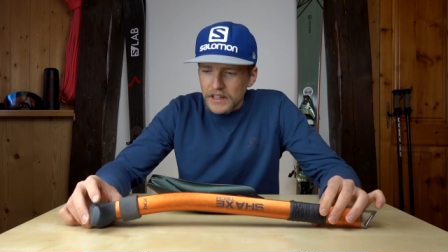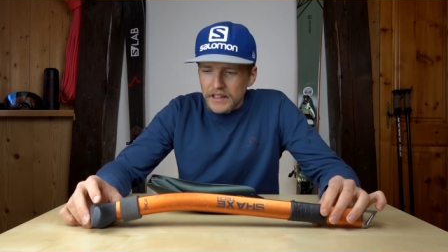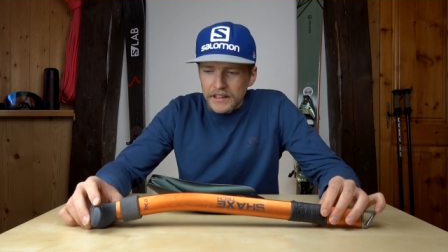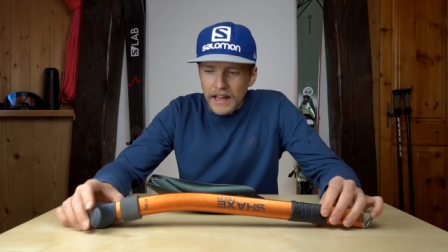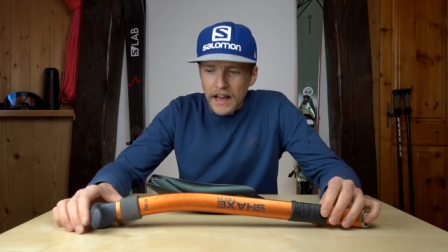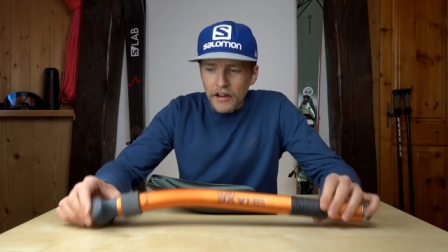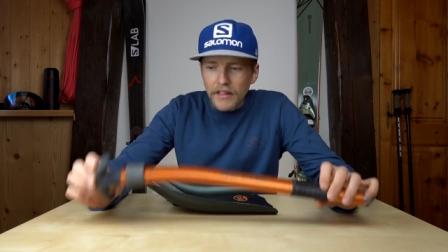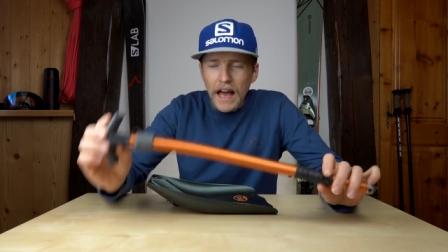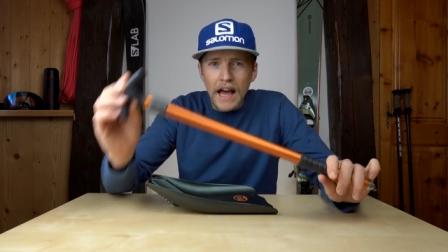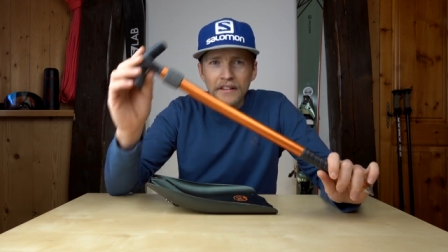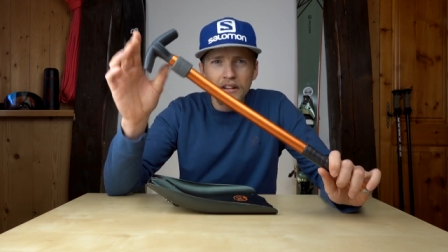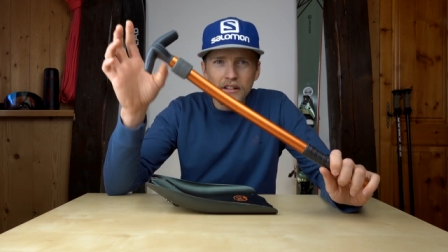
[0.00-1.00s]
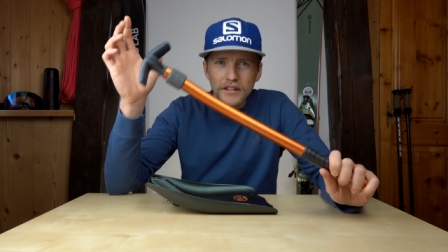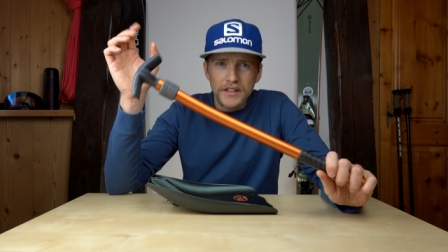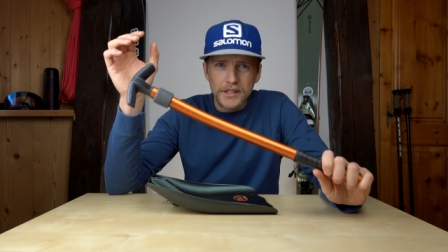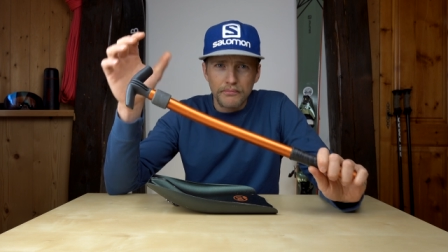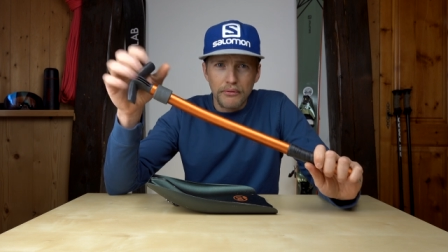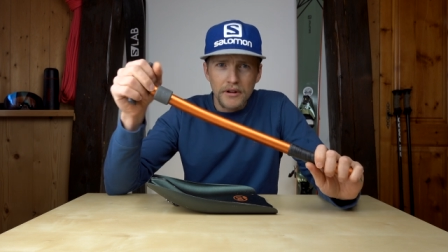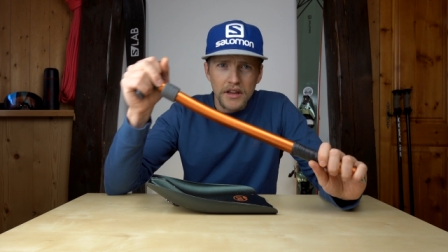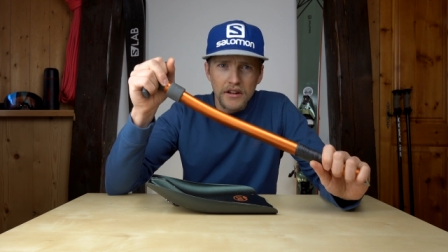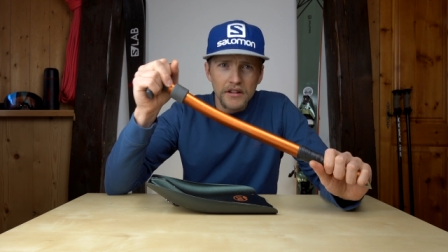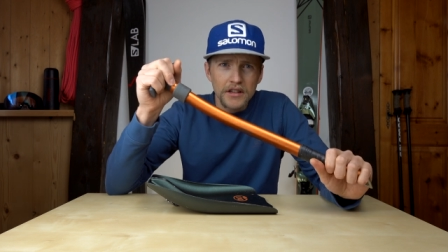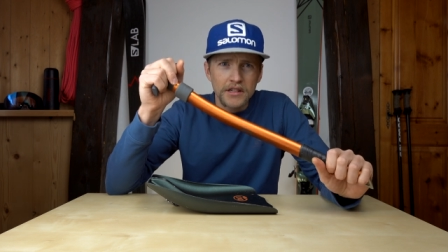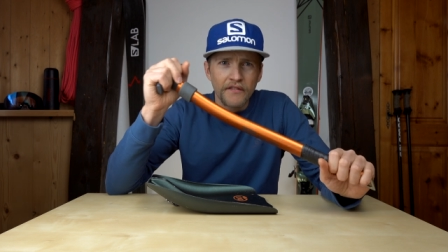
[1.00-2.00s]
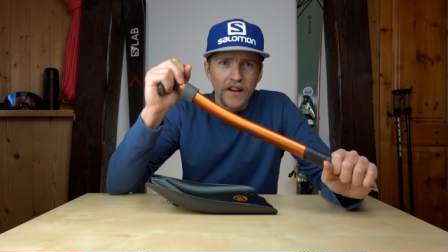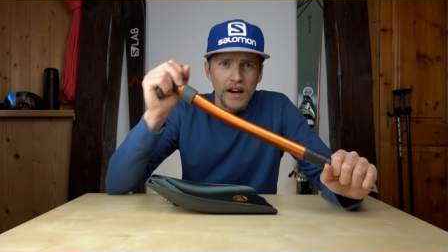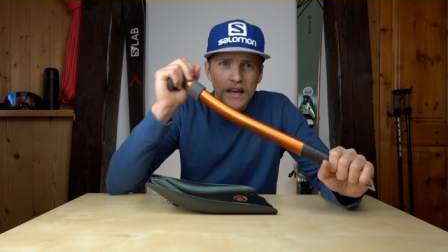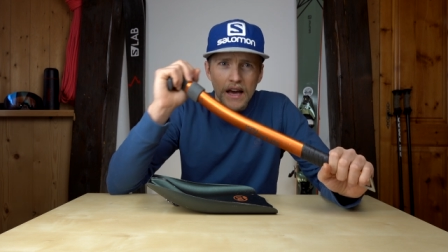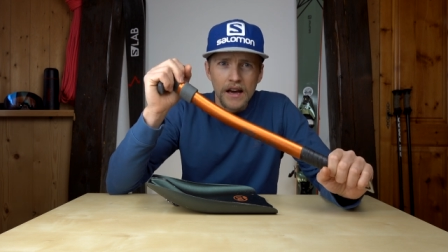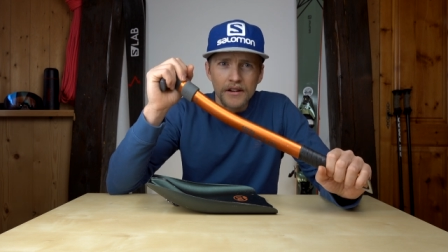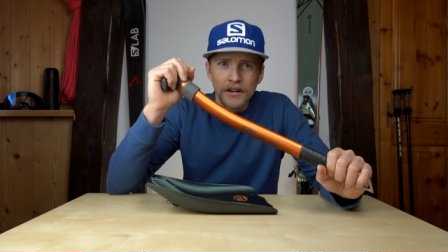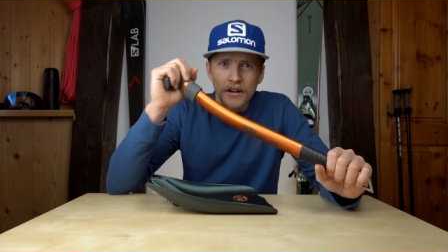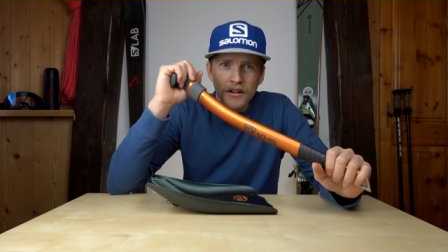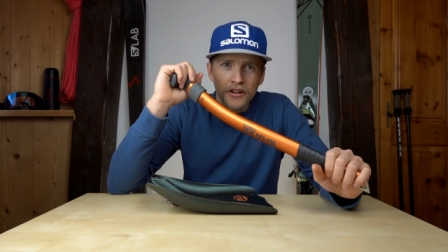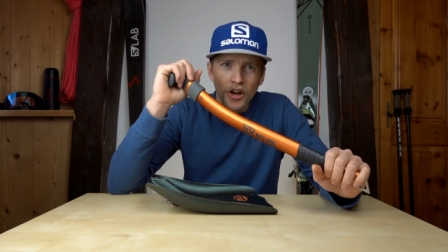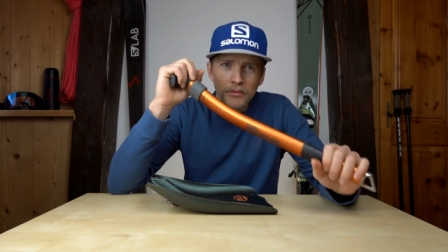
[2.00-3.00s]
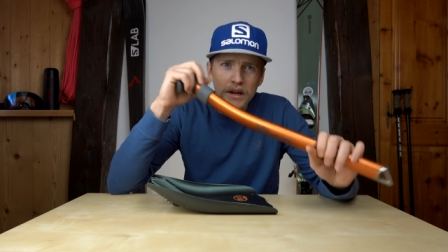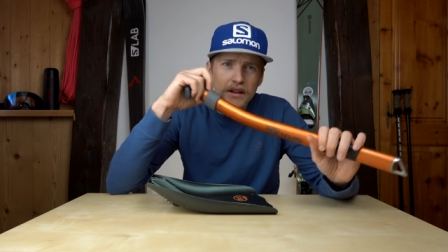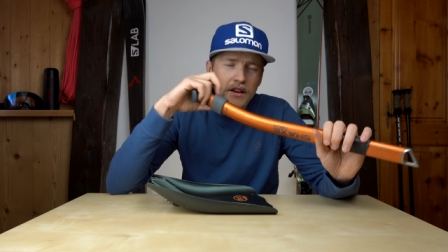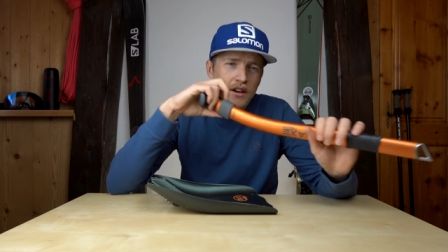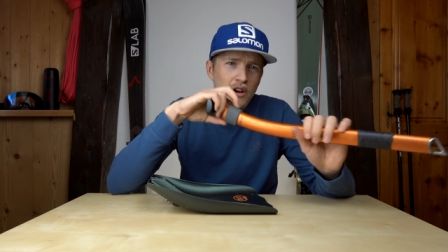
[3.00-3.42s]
Now the handle is pretty good, it's fairly er-, ergonomic.